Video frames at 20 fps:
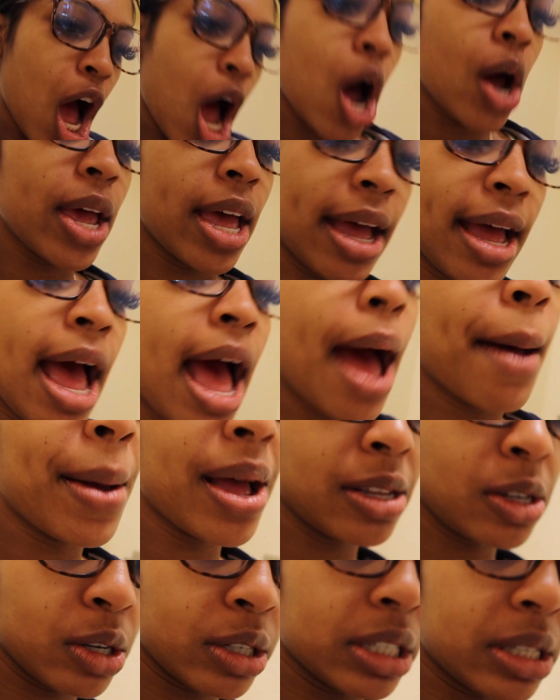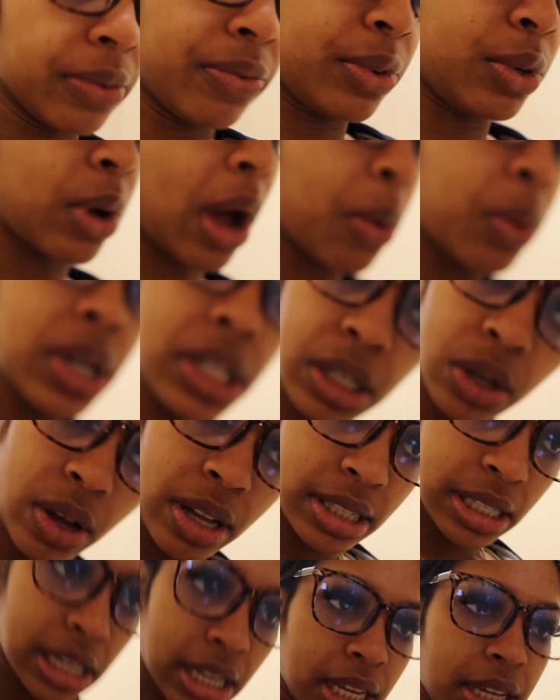Oh yeah, I'm about to go get some food. I wanted to go
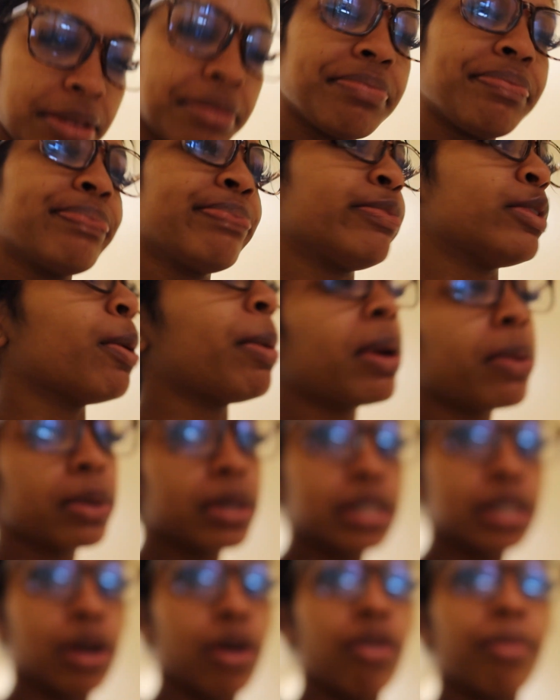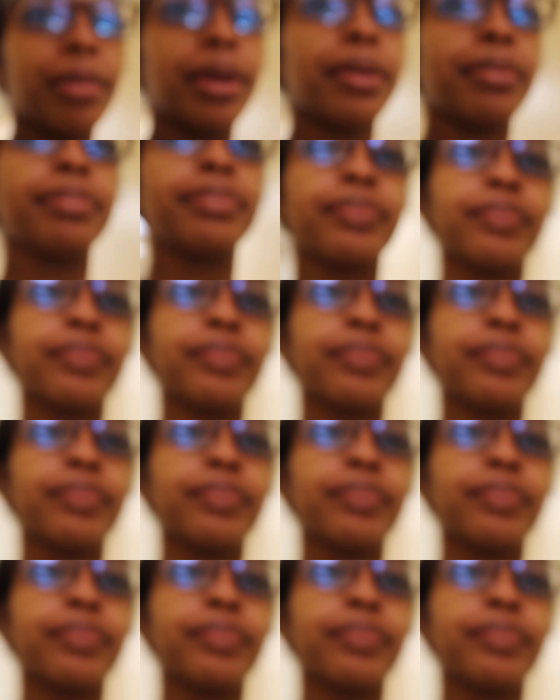out to eat. Nobody wanted to go with me.